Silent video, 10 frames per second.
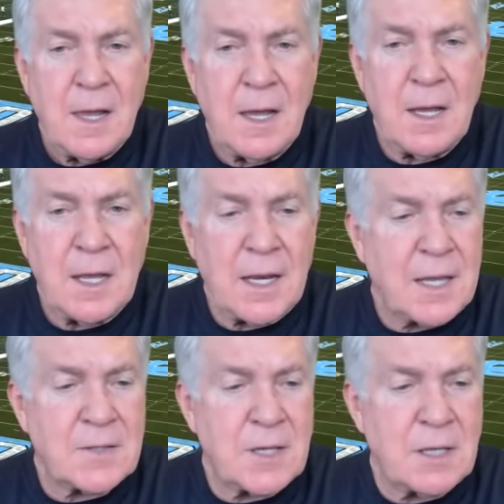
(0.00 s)
Uh, and
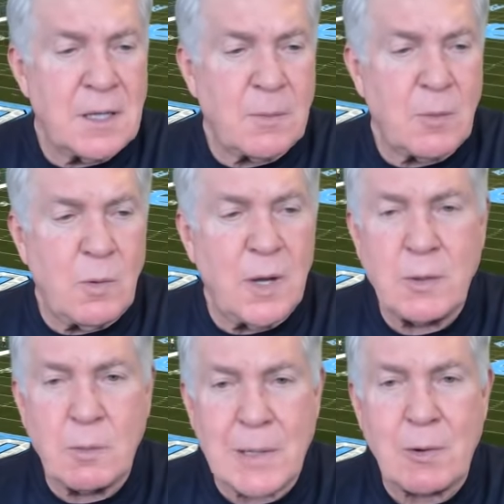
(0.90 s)
I said, number one,
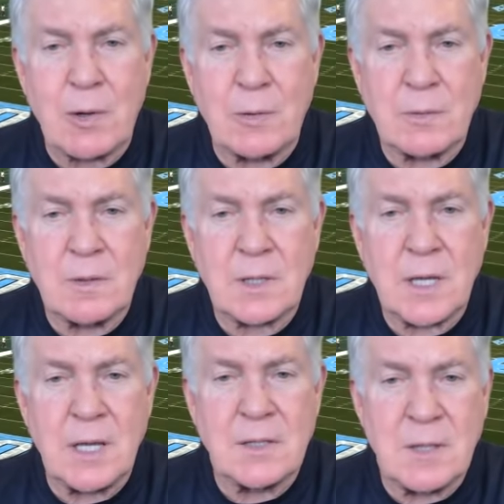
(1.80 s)
you recruit the
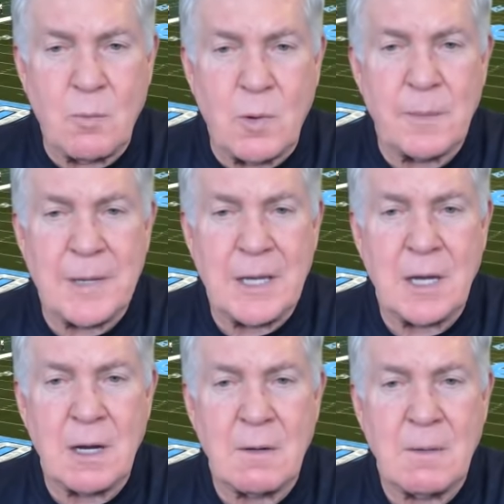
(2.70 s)
kids that want to be
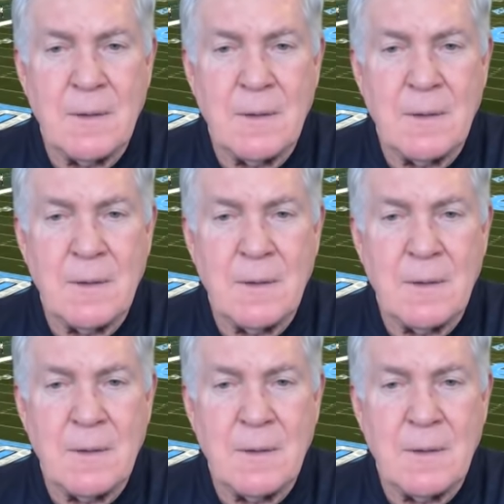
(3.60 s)
here.